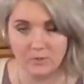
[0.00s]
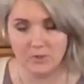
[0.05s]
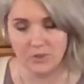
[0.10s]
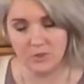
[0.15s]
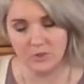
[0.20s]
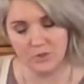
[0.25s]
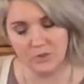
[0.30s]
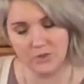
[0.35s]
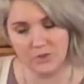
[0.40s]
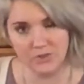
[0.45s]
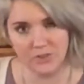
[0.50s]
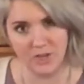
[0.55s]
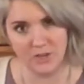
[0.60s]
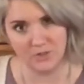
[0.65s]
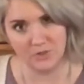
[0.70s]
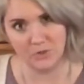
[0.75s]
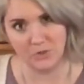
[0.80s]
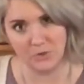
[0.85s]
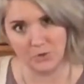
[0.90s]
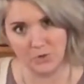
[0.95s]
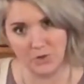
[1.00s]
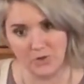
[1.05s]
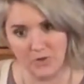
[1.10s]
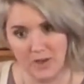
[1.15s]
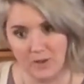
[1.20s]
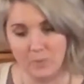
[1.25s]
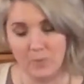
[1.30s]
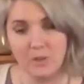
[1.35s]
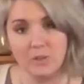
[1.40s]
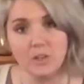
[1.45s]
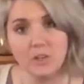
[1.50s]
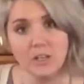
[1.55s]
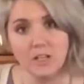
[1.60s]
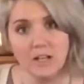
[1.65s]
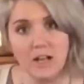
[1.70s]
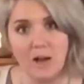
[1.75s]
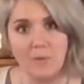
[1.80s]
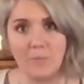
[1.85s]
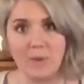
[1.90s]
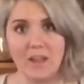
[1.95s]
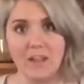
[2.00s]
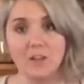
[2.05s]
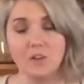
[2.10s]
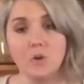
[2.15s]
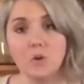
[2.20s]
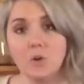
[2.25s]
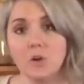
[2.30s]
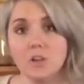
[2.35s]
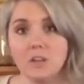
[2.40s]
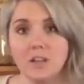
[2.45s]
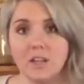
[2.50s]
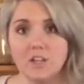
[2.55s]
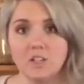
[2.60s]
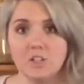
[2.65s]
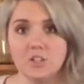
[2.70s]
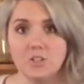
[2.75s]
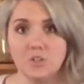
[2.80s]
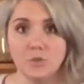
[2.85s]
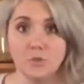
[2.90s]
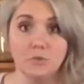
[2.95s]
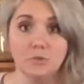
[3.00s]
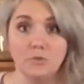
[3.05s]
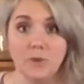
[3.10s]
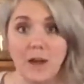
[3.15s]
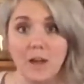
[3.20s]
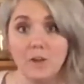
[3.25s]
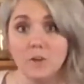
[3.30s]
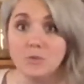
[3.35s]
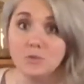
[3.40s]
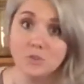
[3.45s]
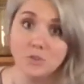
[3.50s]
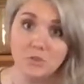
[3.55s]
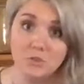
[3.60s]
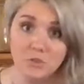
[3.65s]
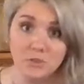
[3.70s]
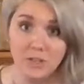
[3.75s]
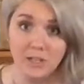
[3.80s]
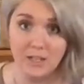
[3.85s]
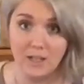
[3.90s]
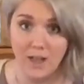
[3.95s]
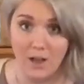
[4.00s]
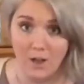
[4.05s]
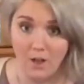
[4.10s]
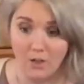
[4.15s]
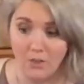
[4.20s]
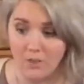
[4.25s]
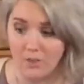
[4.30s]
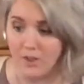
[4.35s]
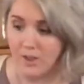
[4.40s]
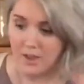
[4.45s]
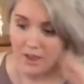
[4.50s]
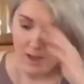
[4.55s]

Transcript: Don't do the Dr. Google thing, but look it up in correlation to phytonutrient health.